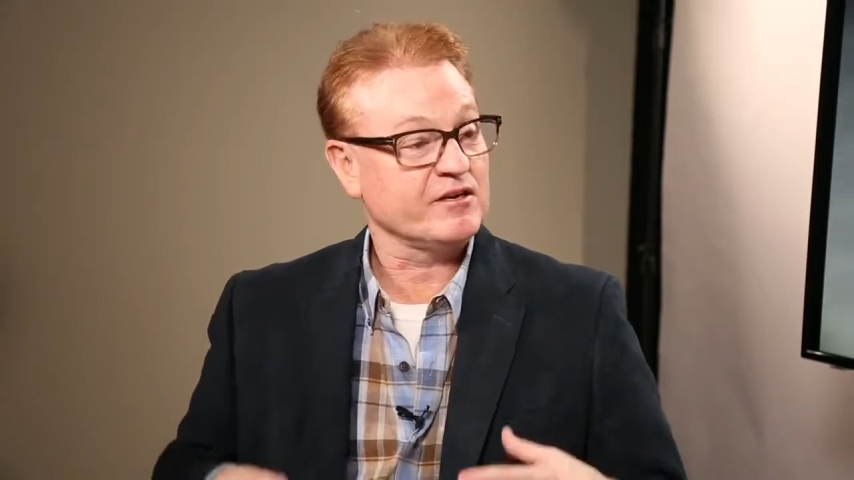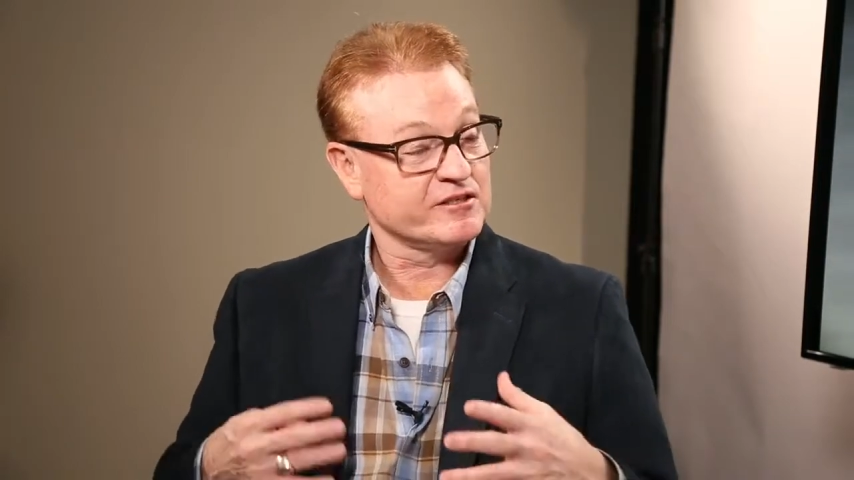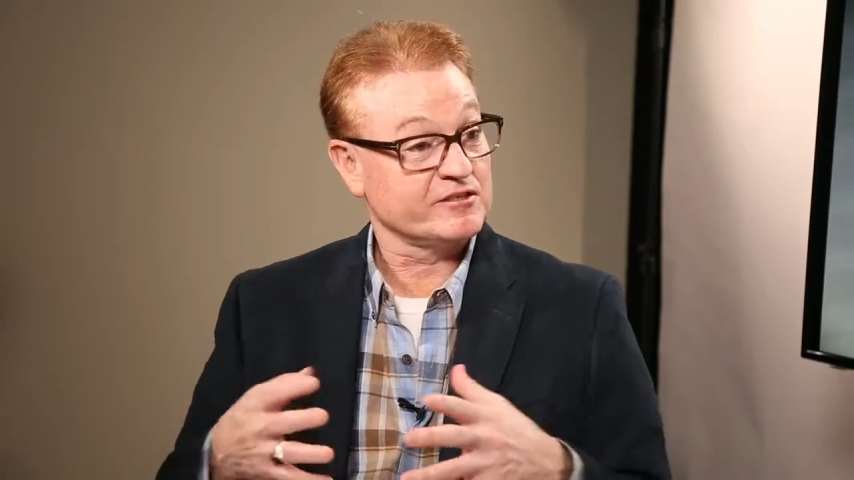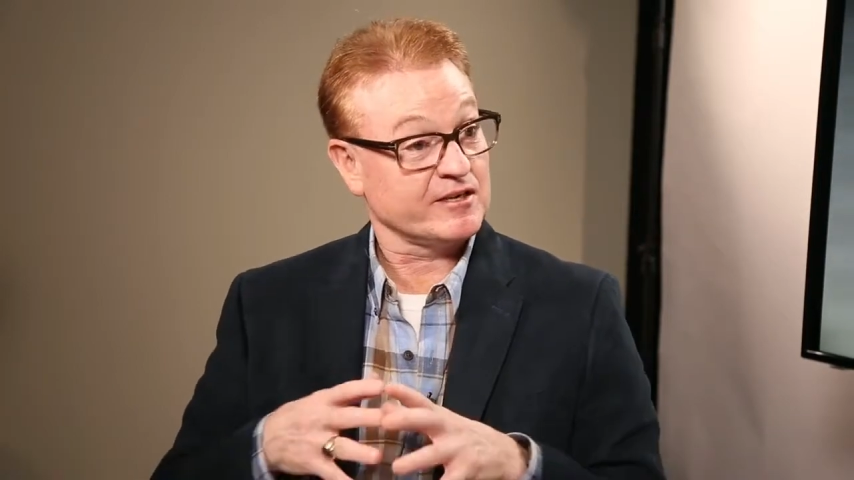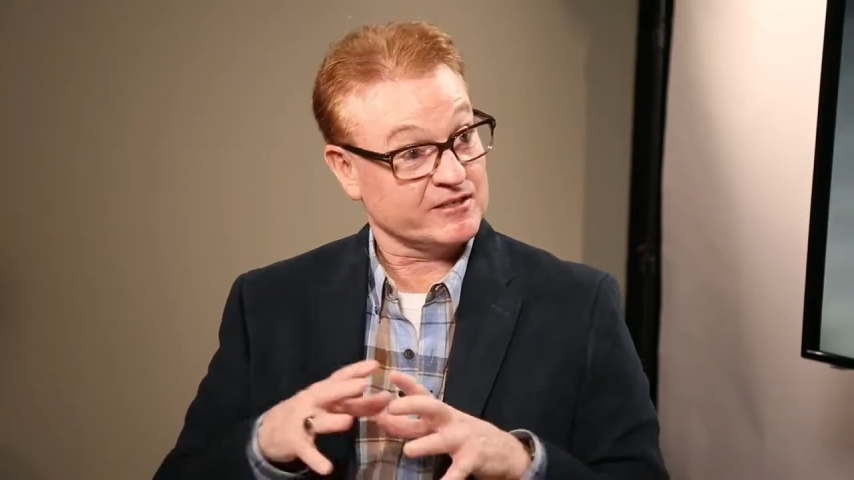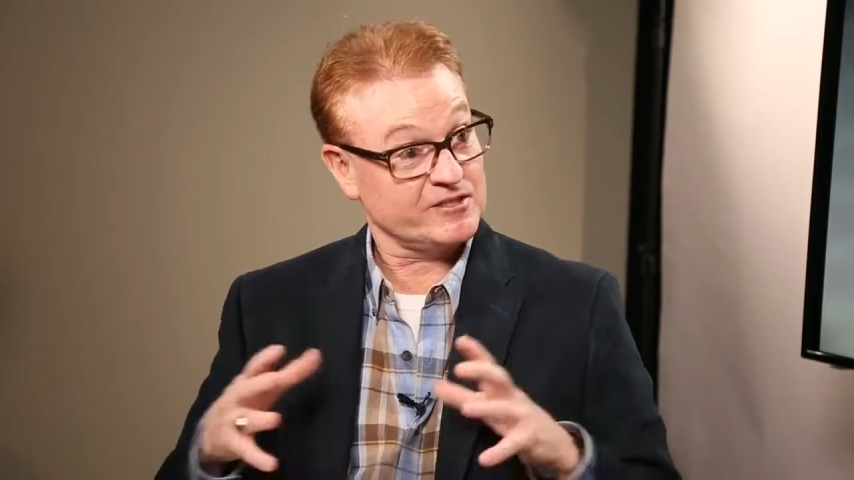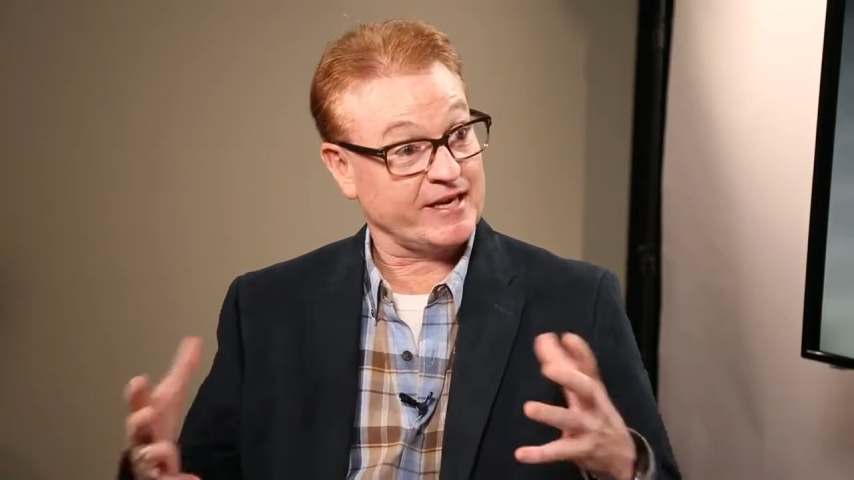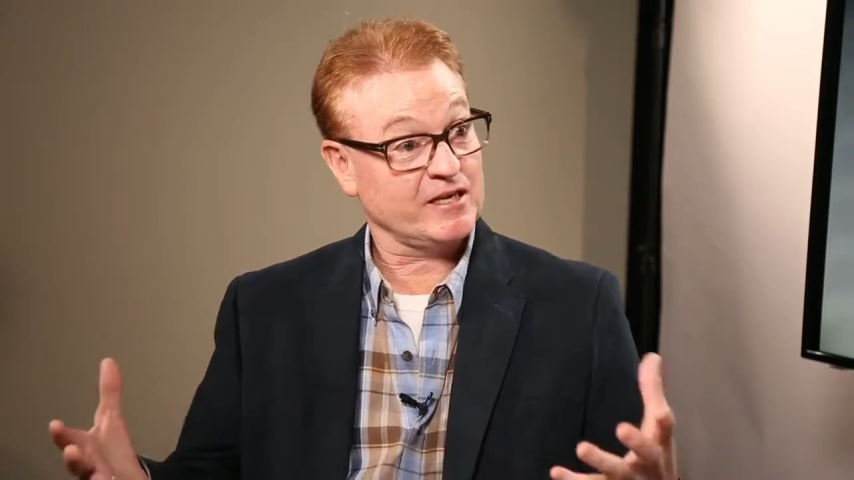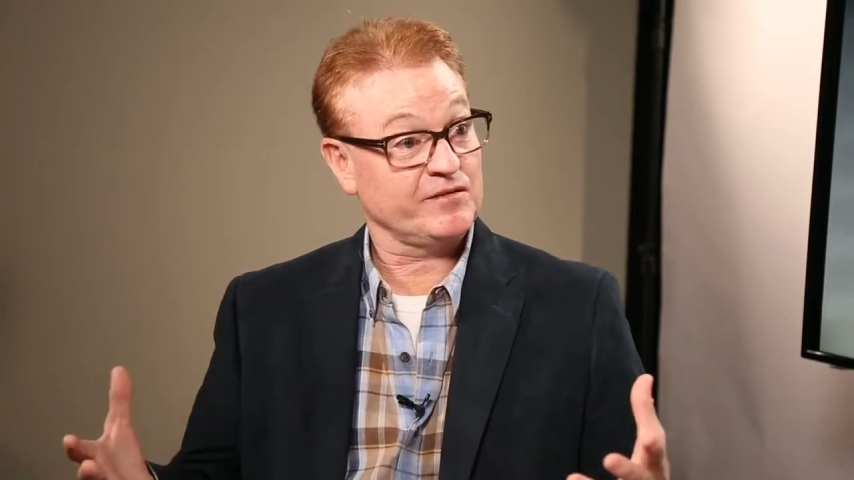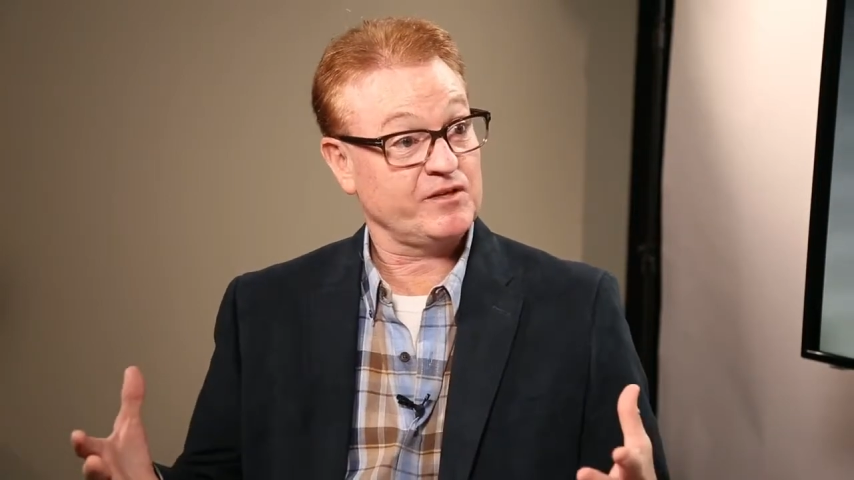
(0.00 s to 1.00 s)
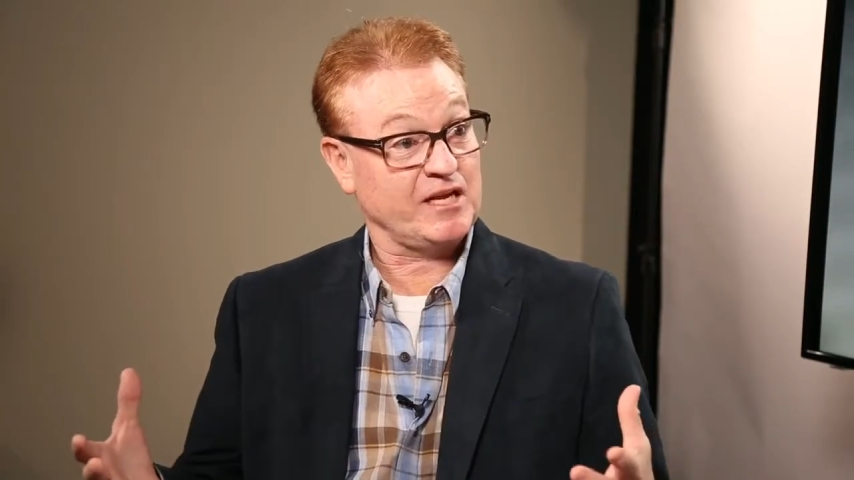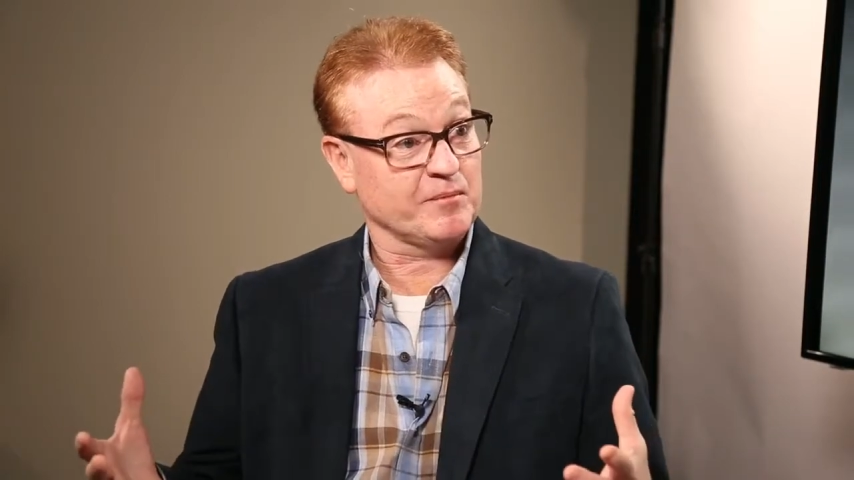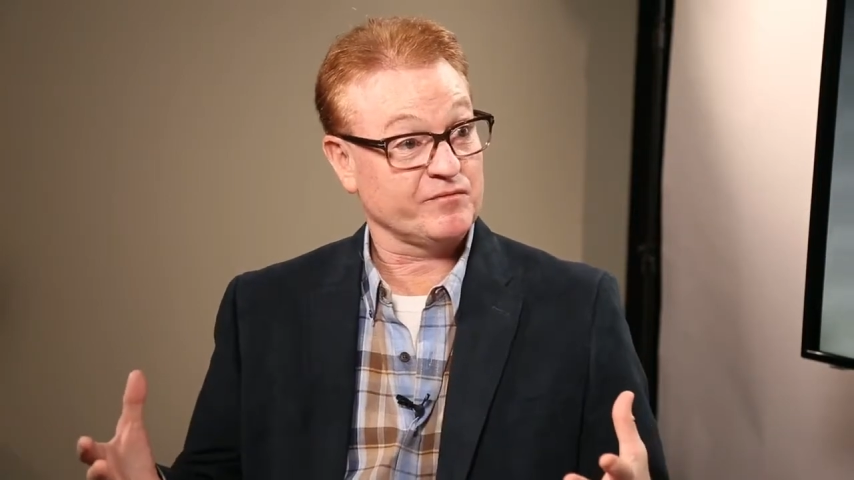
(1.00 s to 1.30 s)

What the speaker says: an executive team